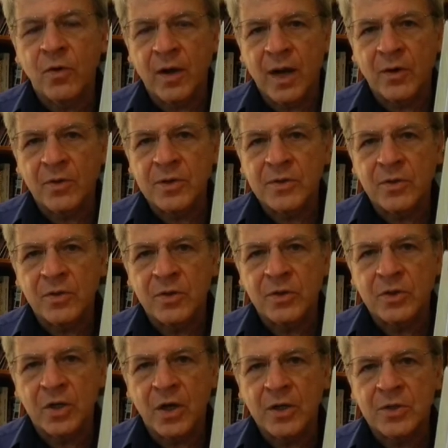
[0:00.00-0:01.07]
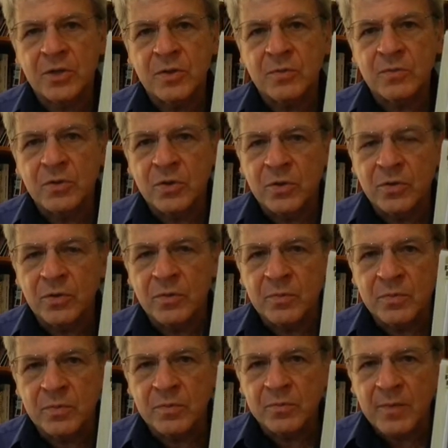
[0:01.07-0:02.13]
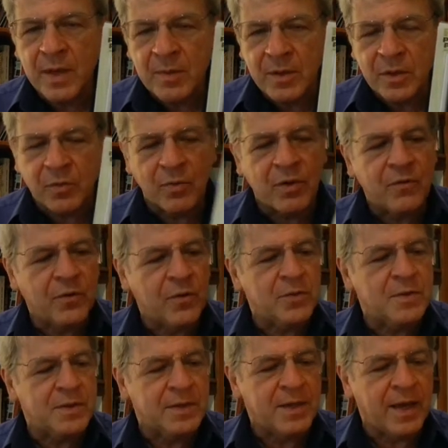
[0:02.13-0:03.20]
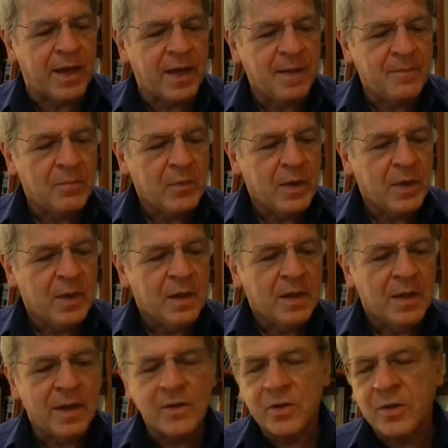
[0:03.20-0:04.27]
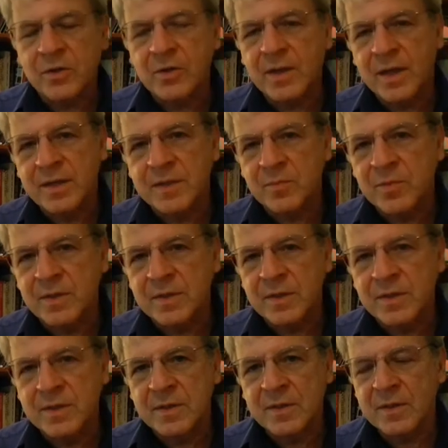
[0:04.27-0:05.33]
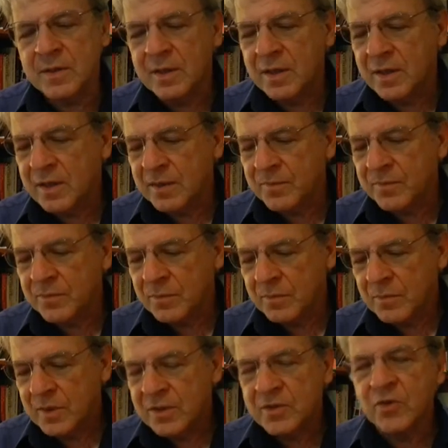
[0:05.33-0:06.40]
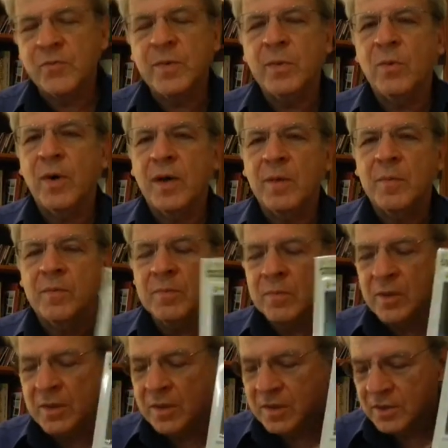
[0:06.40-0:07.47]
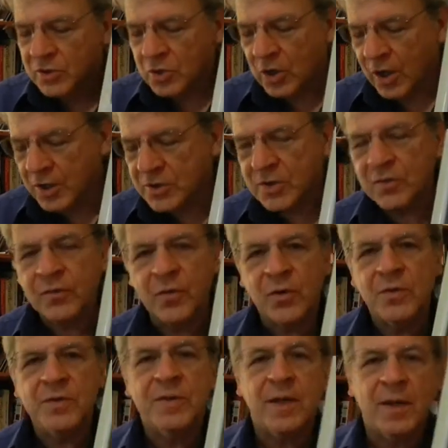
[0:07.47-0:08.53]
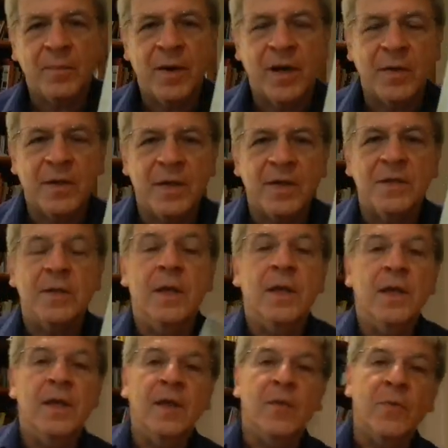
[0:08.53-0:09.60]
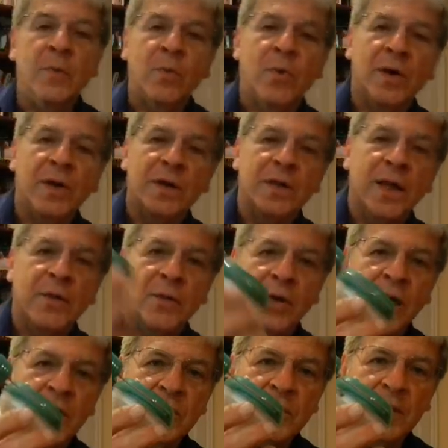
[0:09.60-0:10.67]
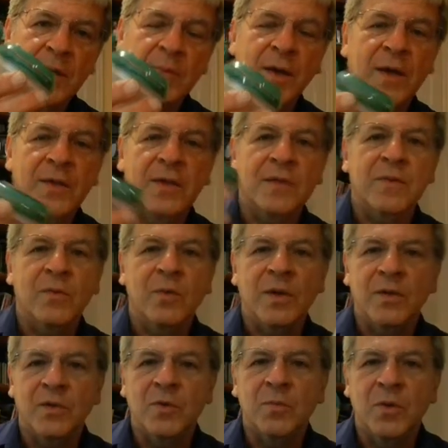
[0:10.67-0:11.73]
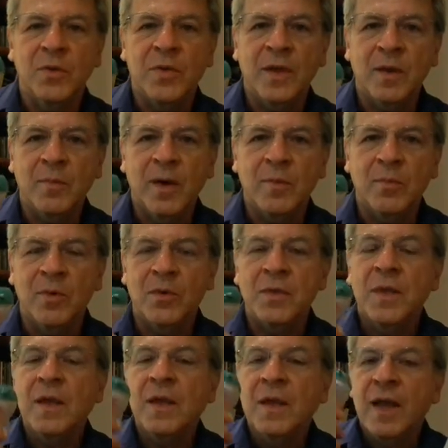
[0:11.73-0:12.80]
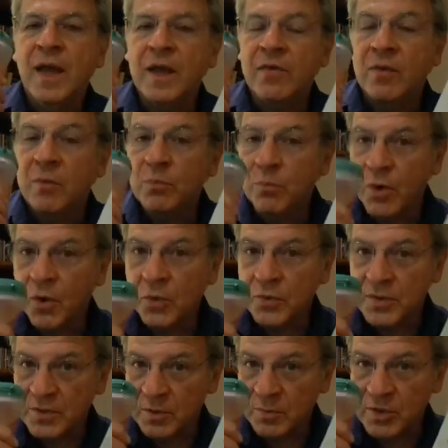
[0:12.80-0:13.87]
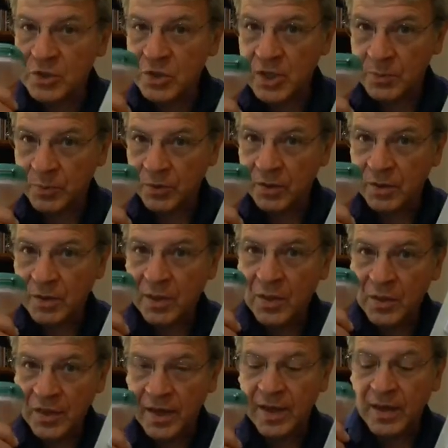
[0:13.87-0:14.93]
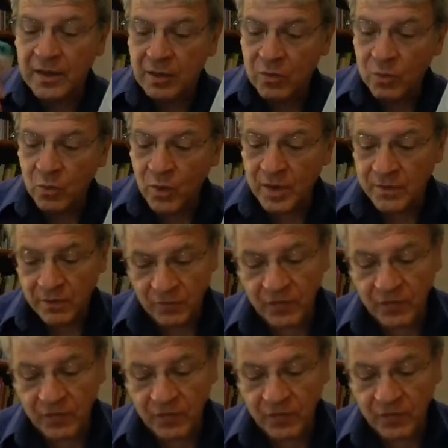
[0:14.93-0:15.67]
hours, so you could charge 2, maybe 3 phones a day, and you can do that as a business. And so if people want to charge their phones, they can buy this. If people wanted to light their house, they could buy this. If they wanted to do both, they can buy both. And even both is going to be cheaper than one of the